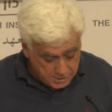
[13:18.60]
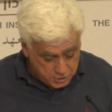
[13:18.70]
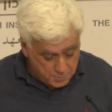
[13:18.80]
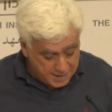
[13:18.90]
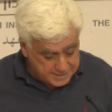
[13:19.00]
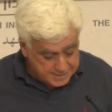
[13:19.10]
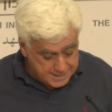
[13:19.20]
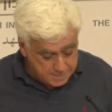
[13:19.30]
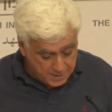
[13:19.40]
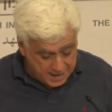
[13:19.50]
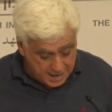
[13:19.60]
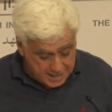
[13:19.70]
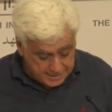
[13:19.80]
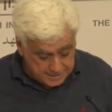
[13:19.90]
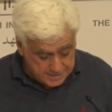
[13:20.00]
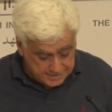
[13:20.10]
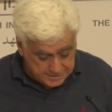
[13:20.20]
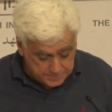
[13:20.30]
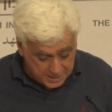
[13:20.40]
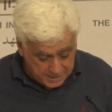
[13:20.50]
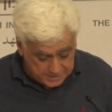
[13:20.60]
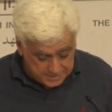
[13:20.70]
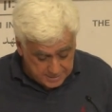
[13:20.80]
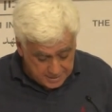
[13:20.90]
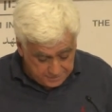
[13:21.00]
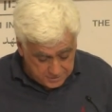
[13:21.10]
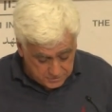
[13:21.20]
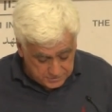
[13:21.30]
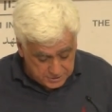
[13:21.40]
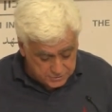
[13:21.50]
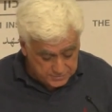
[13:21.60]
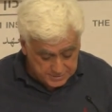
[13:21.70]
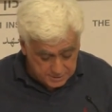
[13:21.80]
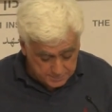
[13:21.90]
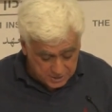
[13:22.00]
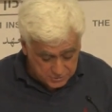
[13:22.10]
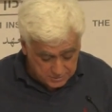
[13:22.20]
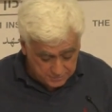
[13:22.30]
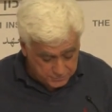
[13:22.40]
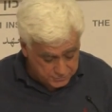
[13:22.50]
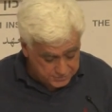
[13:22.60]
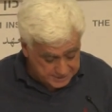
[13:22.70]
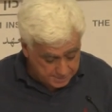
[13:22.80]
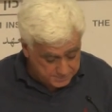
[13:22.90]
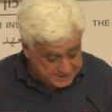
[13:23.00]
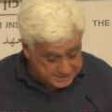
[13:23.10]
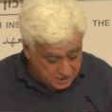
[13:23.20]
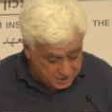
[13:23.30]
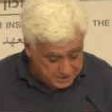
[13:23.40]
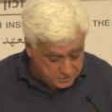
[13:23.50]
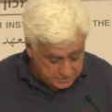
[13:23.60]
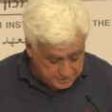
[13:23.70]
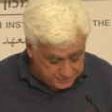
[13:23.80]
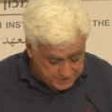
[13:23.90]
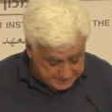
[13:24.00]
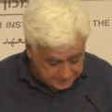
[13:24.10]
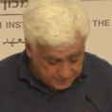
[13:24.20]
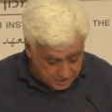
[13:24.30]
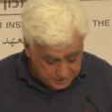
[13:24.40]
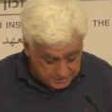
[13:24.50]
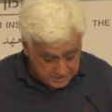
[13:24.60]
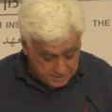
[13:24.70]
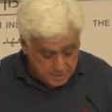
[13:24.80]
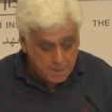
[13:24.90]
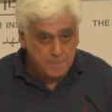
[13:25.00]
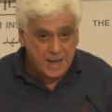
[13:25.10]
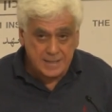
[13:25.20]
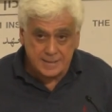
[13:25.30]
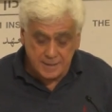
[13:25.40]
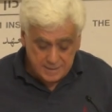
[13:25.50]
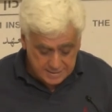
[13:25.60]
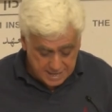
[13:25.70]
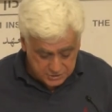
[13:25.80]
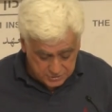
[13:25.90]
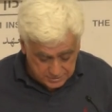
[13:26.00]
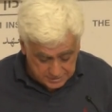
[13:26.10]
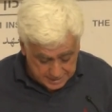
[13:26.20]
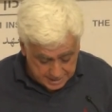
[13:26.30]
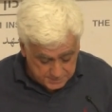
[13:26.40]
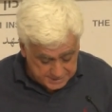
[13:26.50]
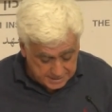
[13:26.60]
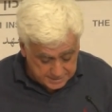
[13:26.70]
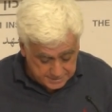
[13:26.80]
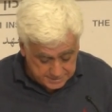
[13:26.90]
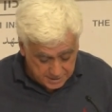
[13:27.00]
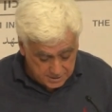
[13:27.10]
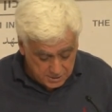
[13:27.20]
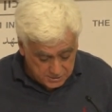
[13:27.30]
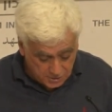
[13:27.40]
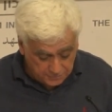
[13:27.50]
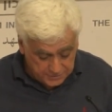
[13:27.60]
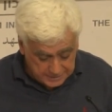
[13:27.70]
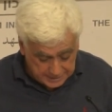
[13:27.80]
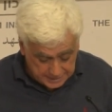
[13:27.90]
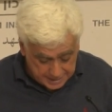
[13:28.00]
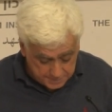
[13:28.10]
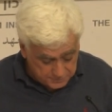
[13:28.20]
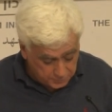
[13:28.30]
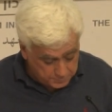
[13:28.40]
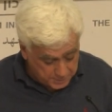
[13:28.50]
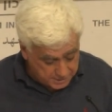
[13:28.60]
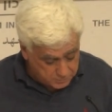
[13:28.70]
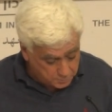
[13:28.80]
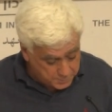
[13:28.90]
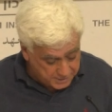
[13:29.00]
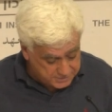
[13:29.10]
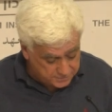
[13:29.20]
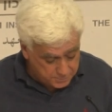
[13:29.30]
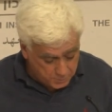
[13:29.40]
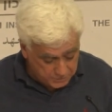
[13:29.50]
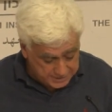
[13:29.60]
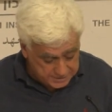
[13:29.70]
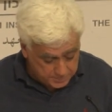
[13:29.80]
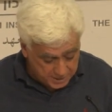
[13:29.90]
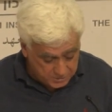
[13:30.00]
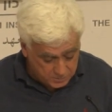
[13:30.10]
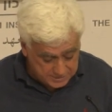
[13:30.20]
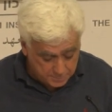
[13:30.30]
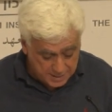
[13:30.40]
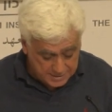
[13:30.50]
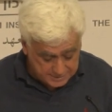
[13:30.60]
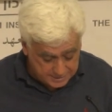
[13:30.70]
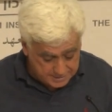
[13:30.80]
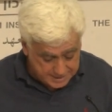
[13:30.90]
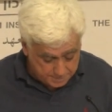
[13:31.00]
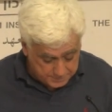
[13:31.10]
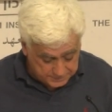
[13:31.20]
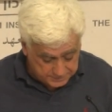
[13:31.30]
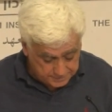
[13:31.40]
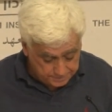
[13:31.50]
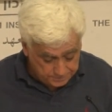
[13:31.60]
You might think by highlighting the disparities in living conditions and spatial divisions, I'm discarding or even disavowing Palestinian national claims, that is, sovereignty claims for part or parts of the body as part to as a Palestinian capital.